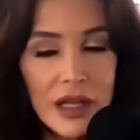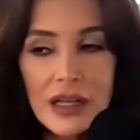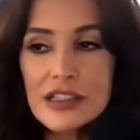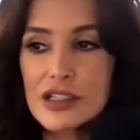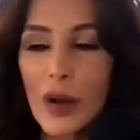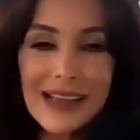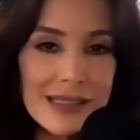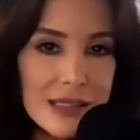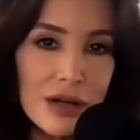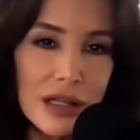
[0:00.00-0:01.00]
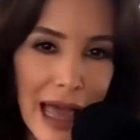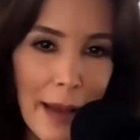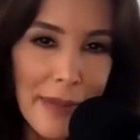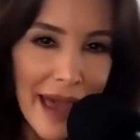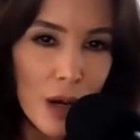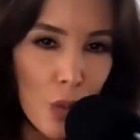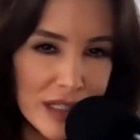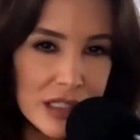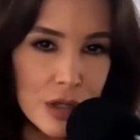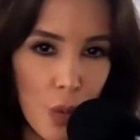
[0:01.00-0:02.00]
So I still clap back
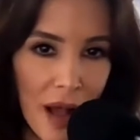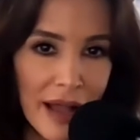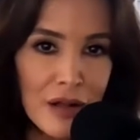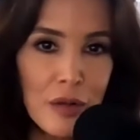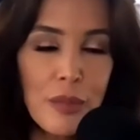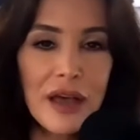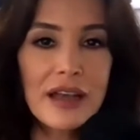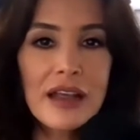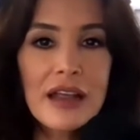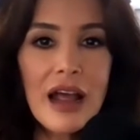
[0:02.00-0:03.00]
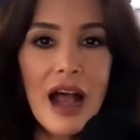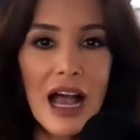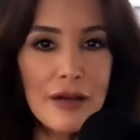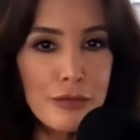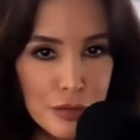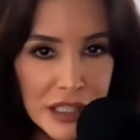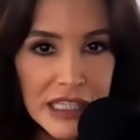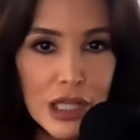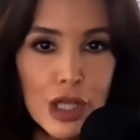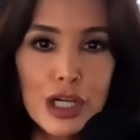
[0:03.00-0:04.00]
once in a while, but I've
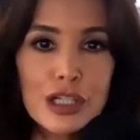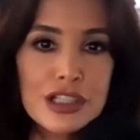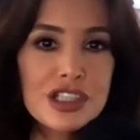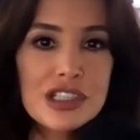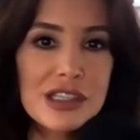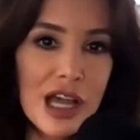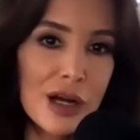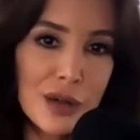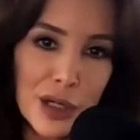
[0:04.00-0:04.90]
really learned to just go,